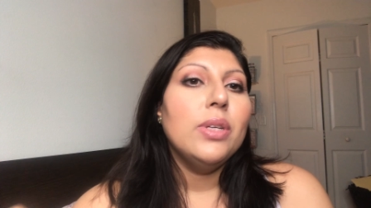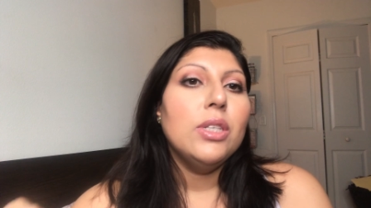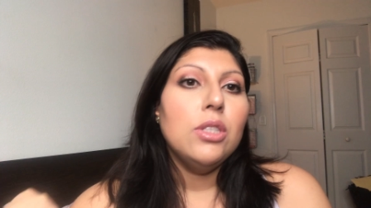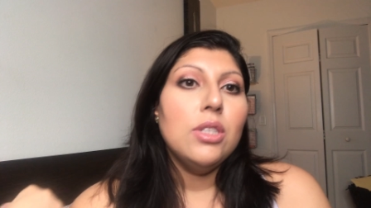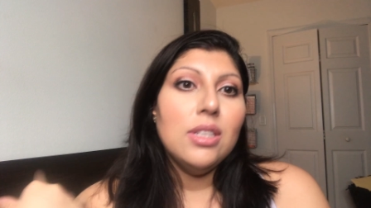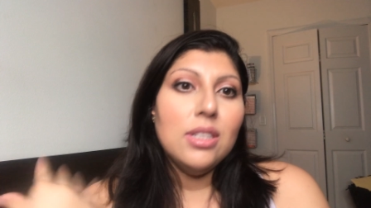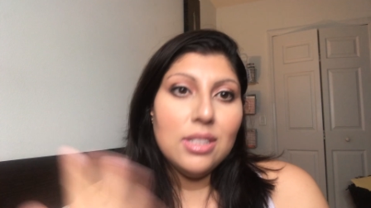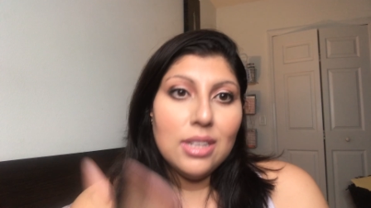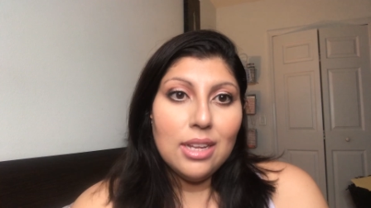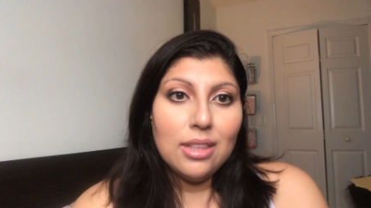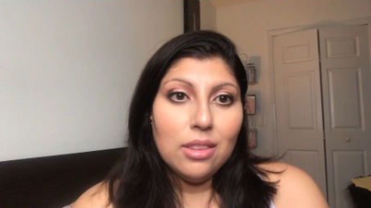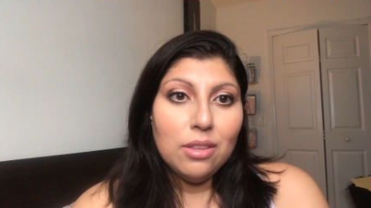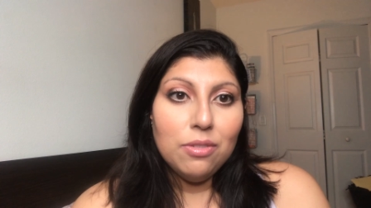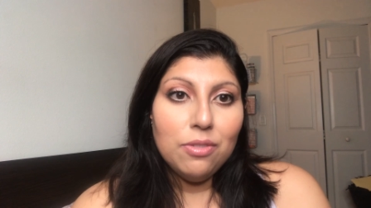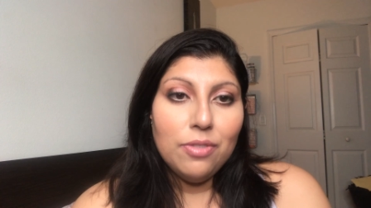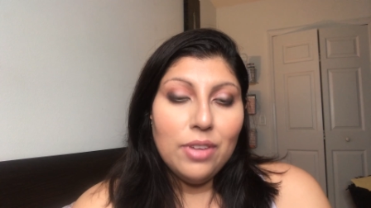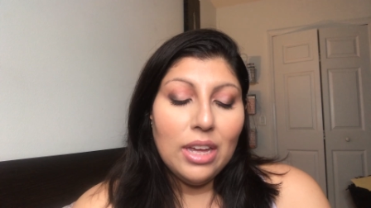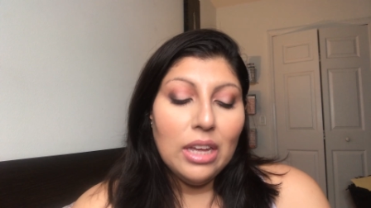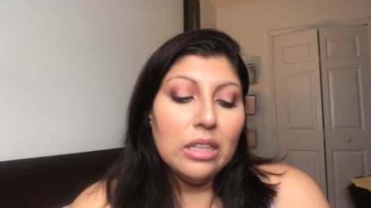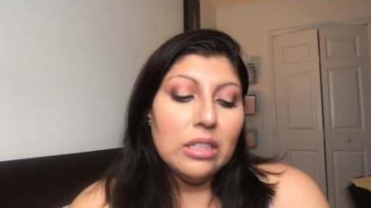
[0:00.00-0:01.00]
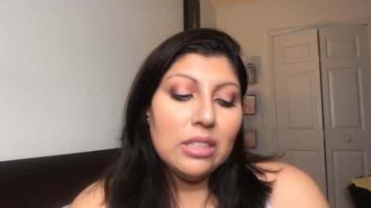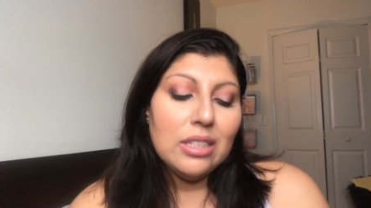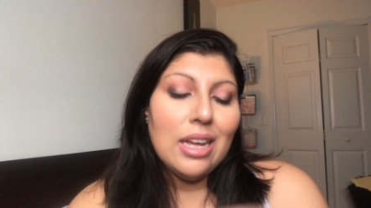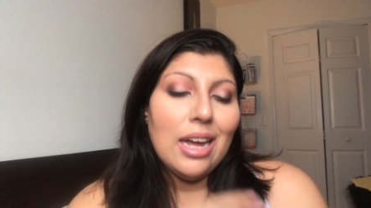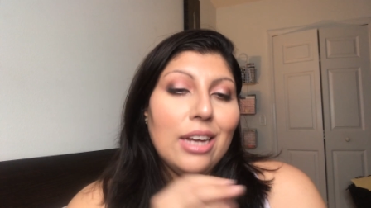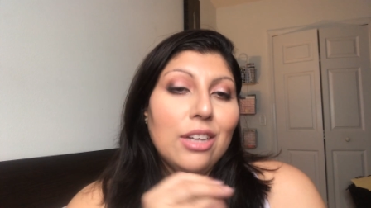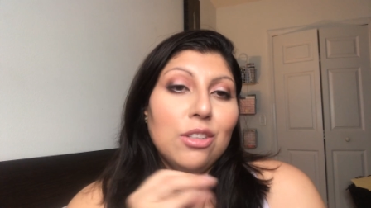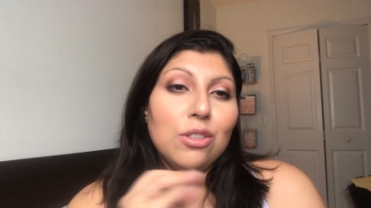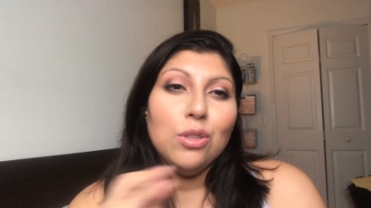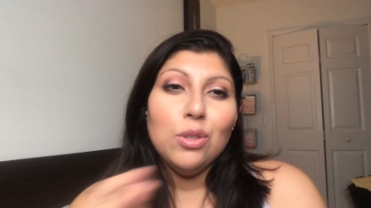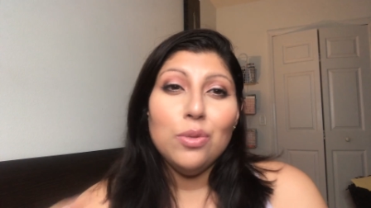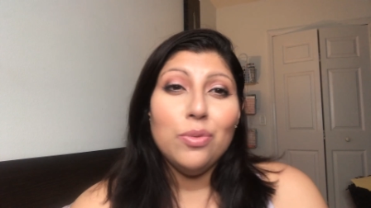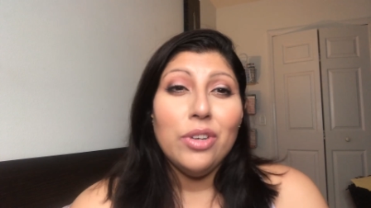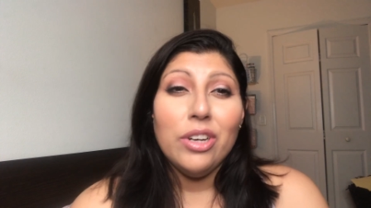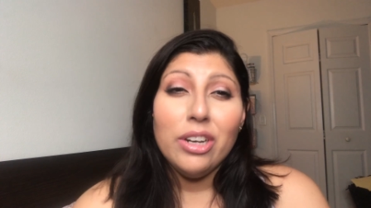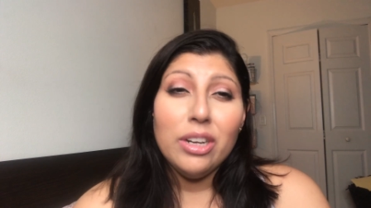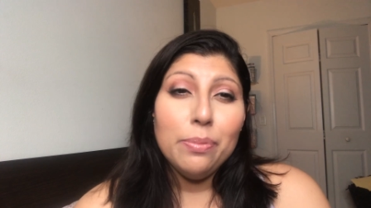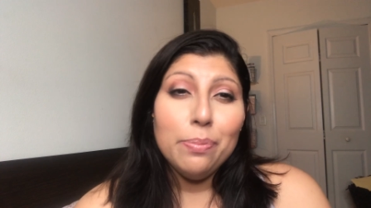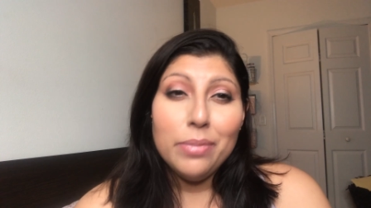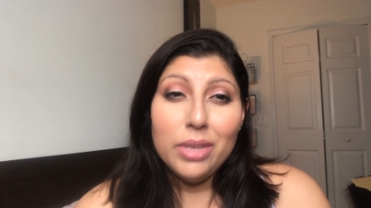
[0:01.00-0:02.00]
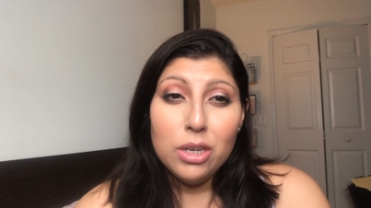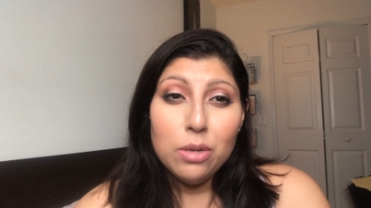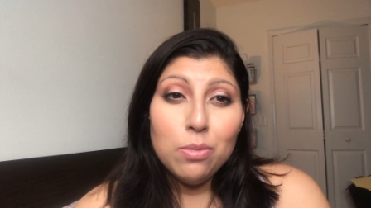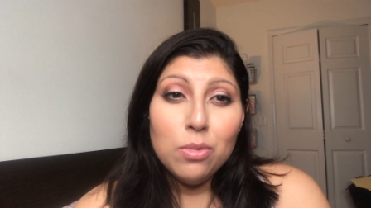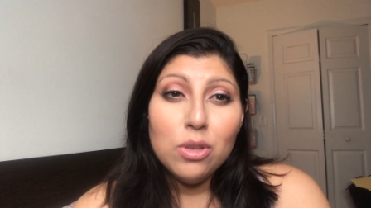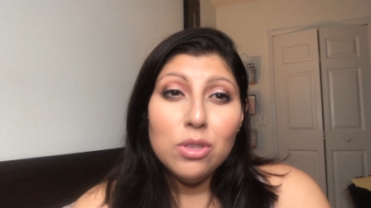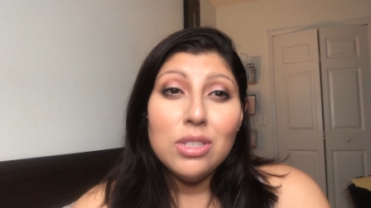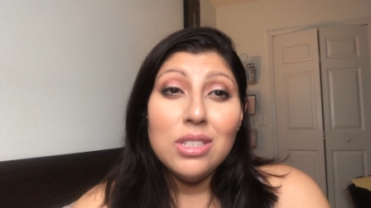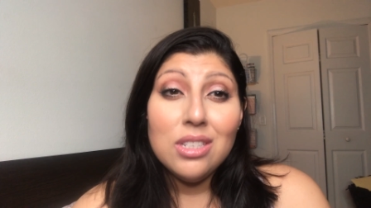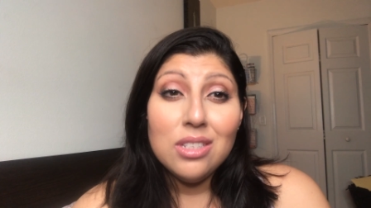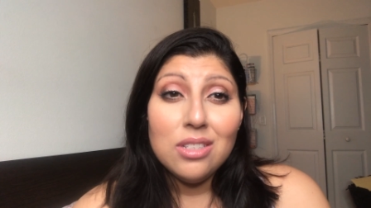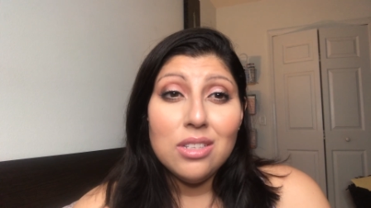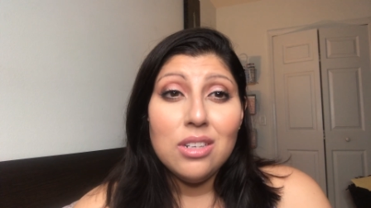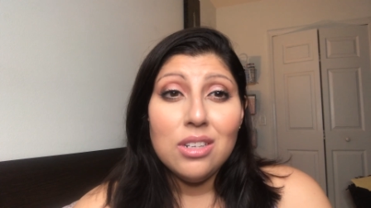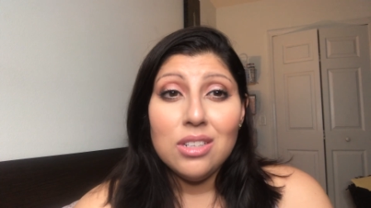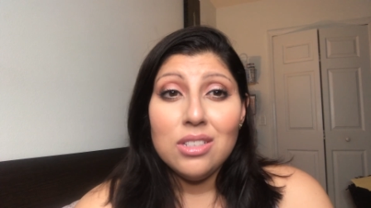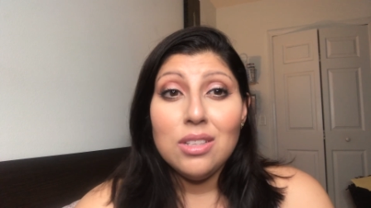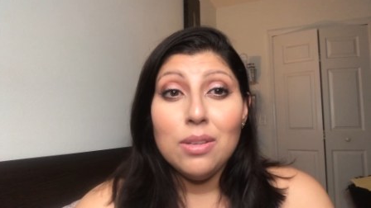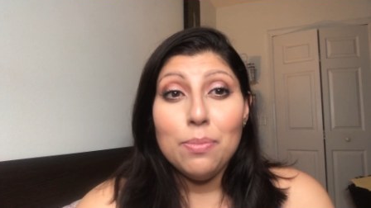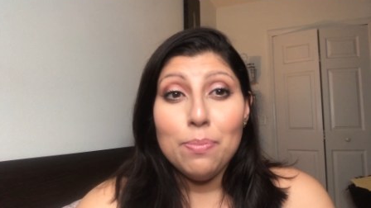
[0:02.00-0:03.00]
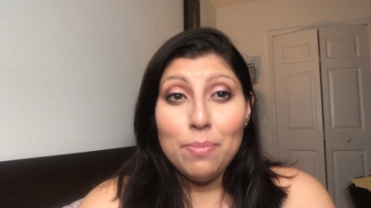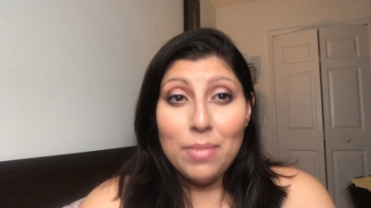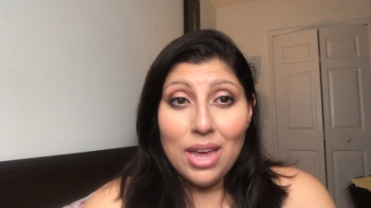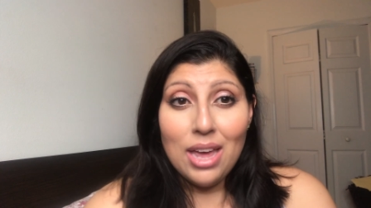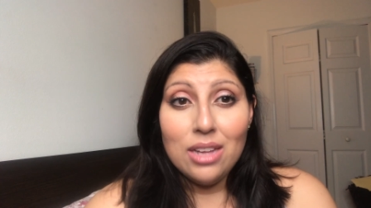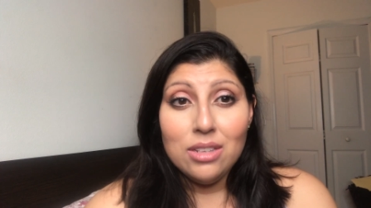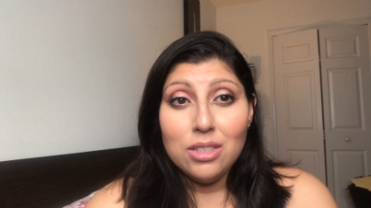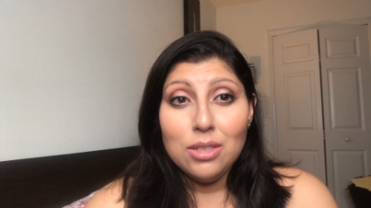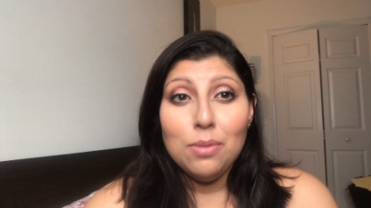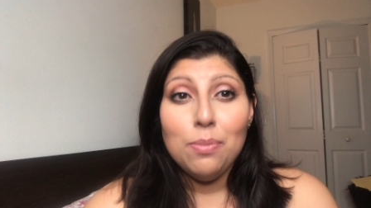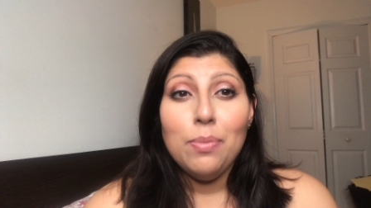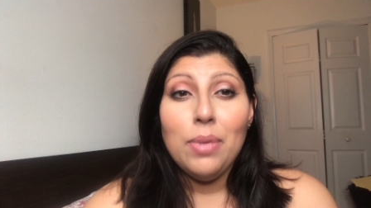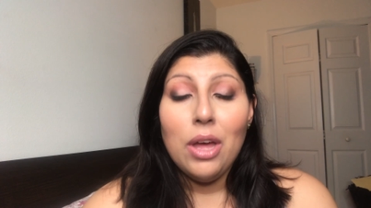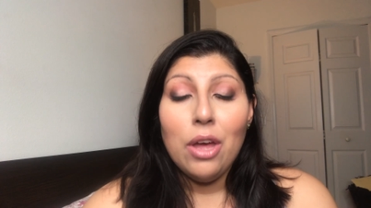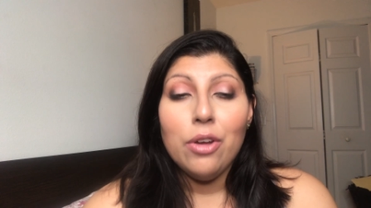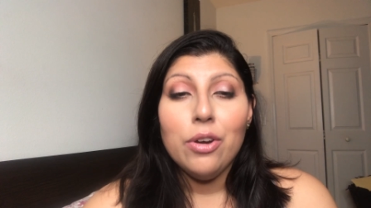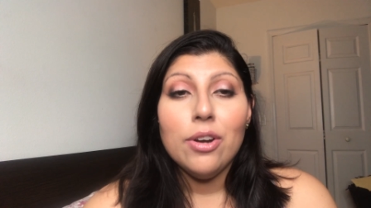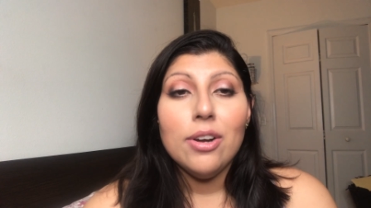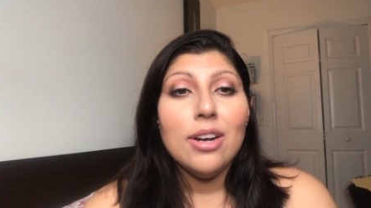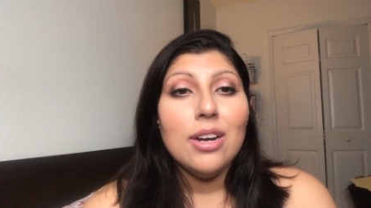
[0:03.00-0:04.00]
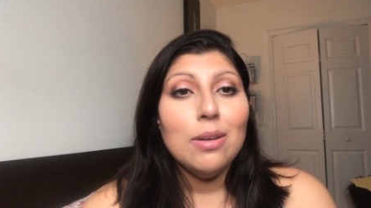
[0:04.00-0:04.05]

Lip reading: but to set the face, I use very minimal since it is a matte powder,